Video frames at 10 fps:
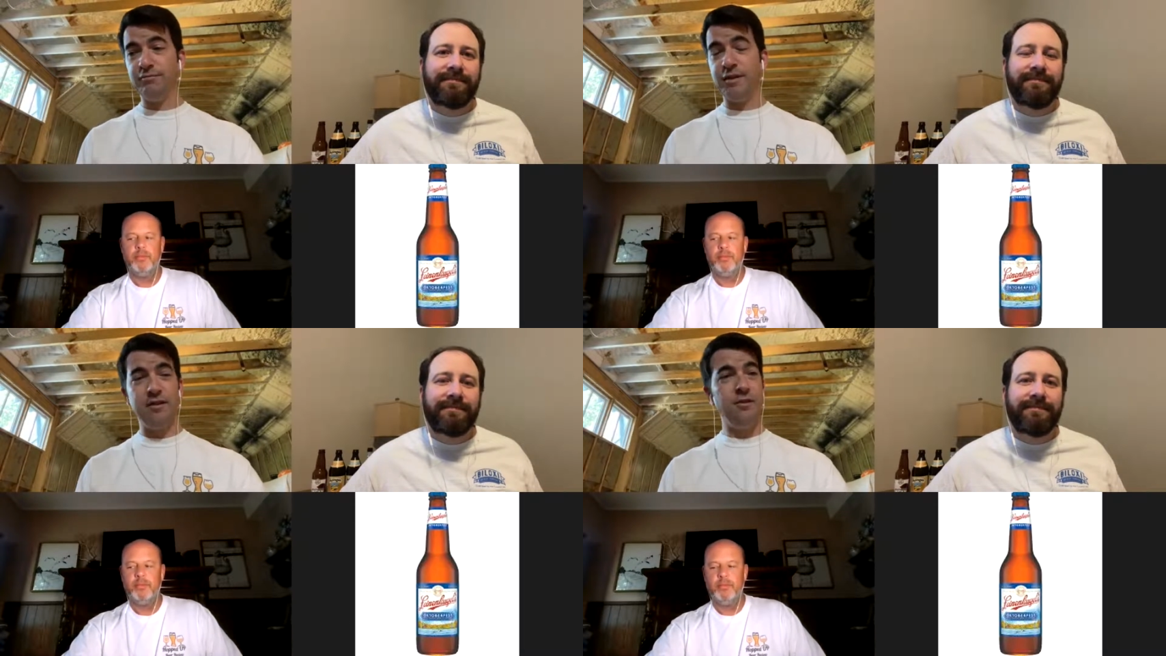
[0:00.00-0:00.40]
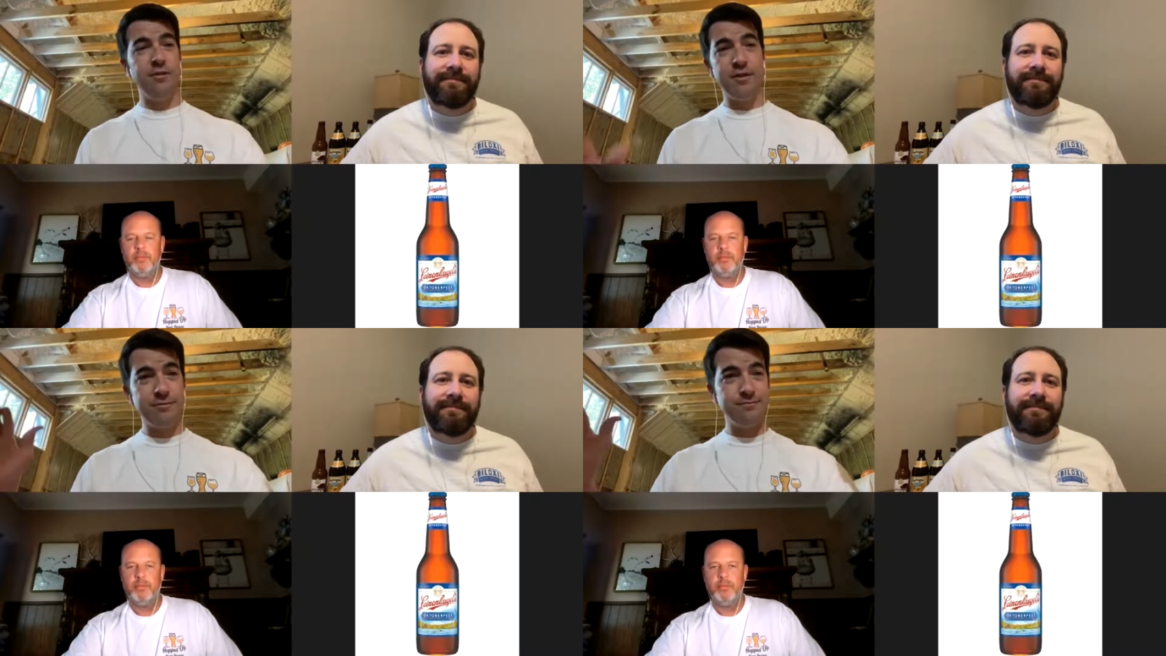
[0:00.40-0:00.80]
Speaker 1: They had all
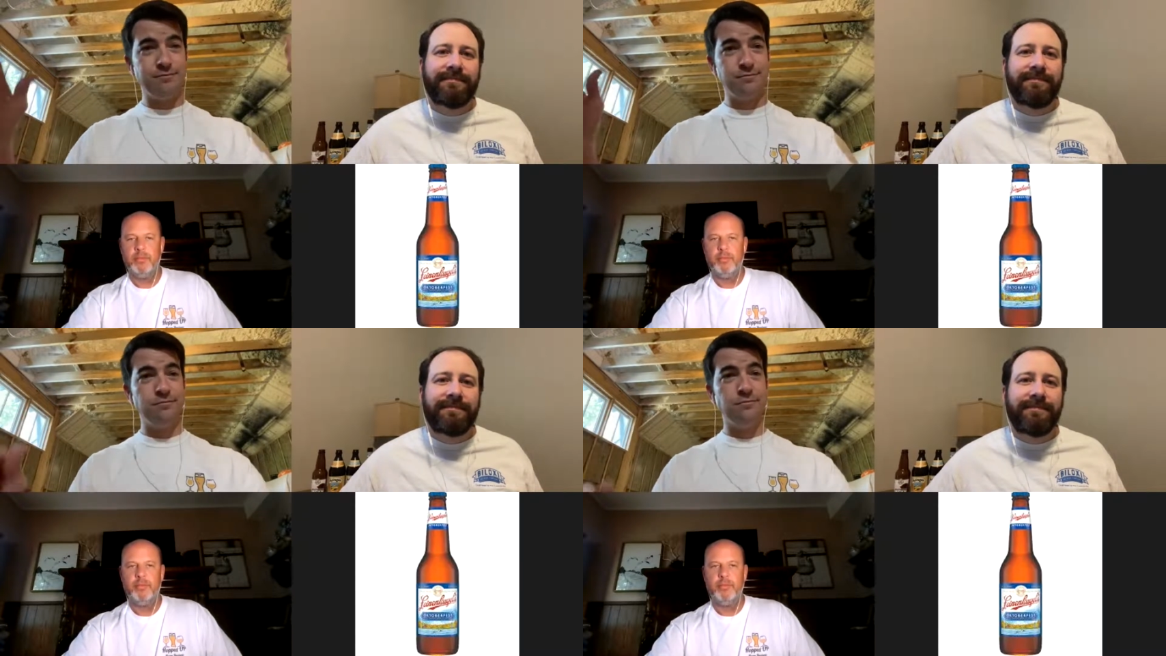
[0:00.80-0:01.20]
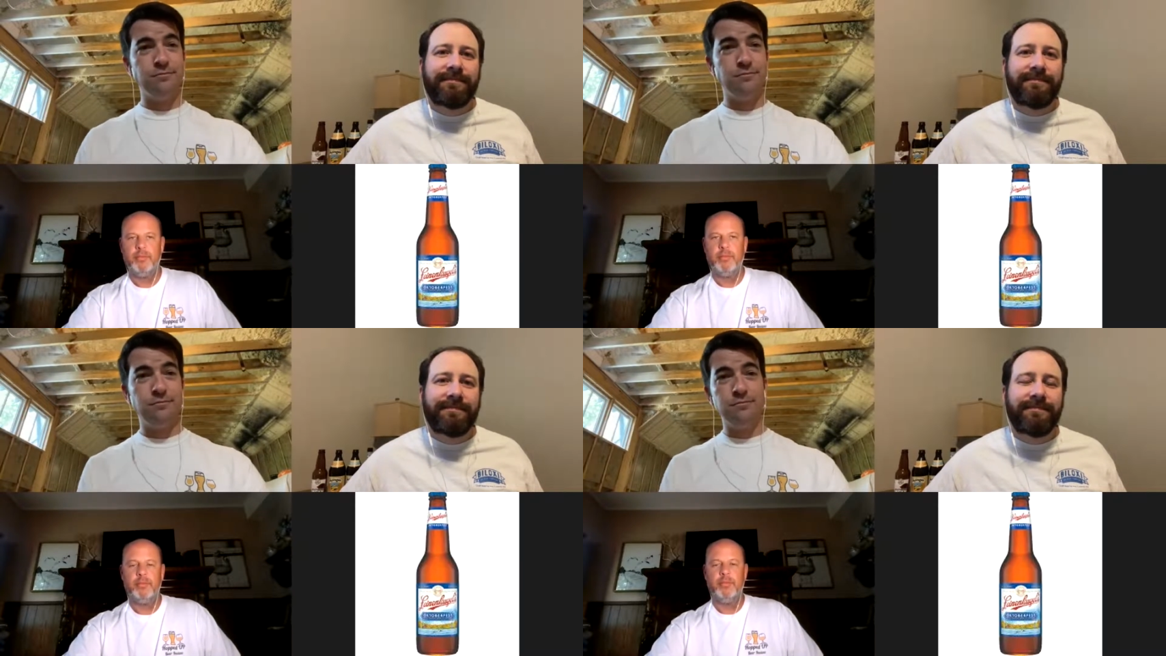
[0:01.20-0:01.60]
these
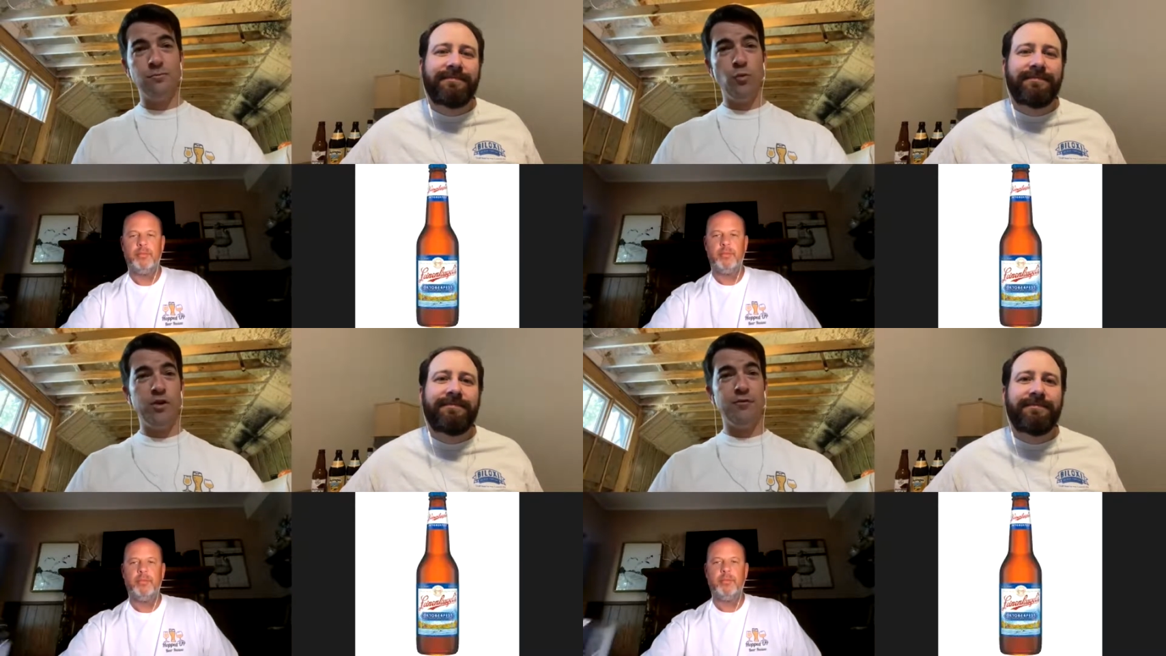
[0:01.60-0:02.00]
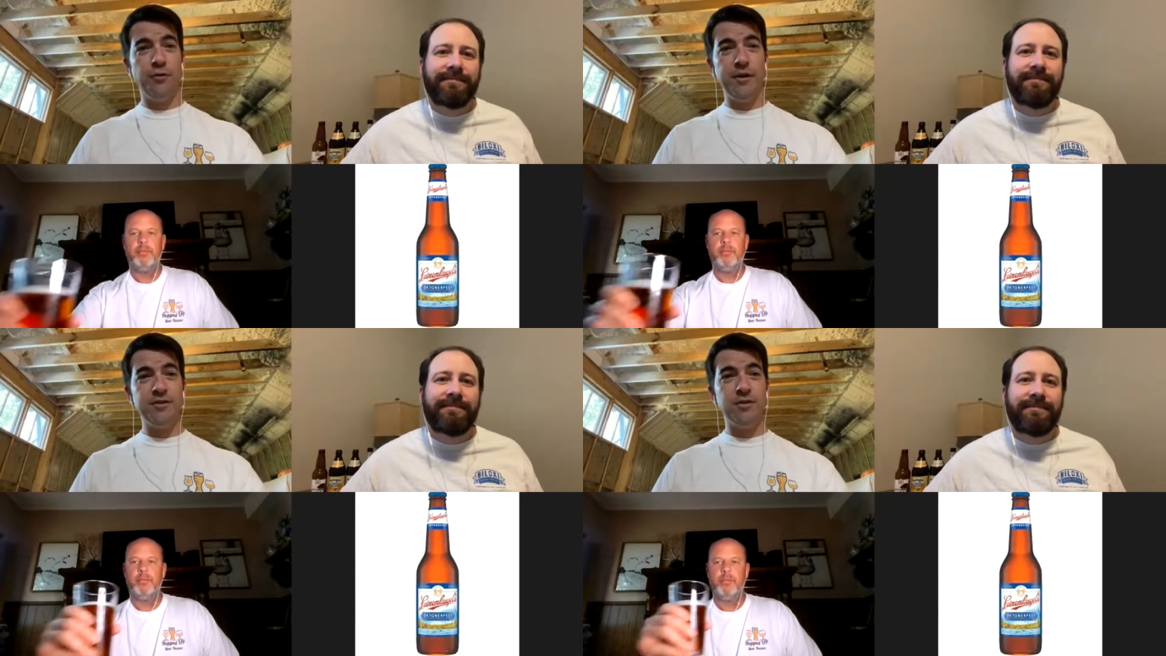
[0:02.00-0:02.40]
wonderful
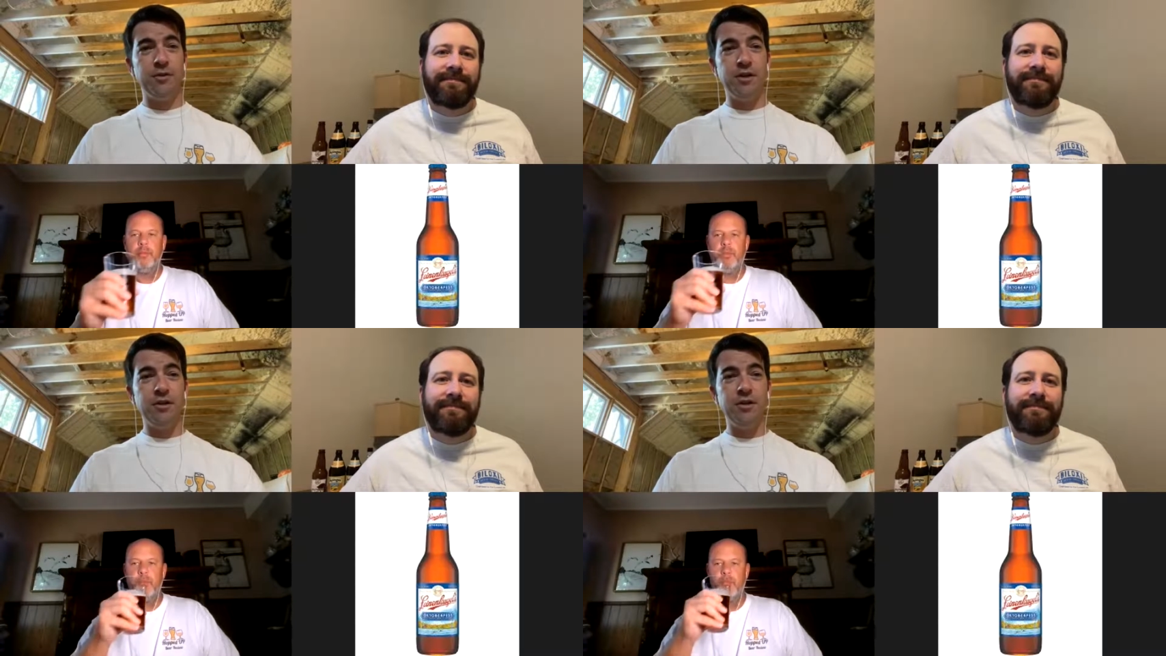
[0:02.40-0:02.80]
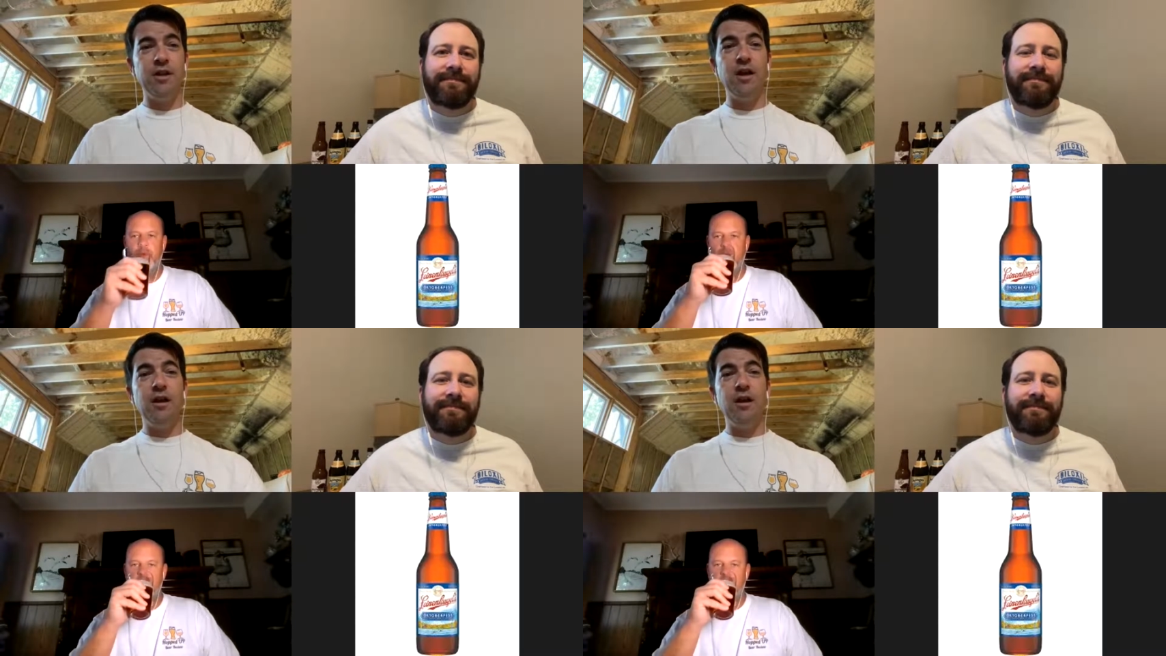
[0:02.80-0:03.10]
things going on,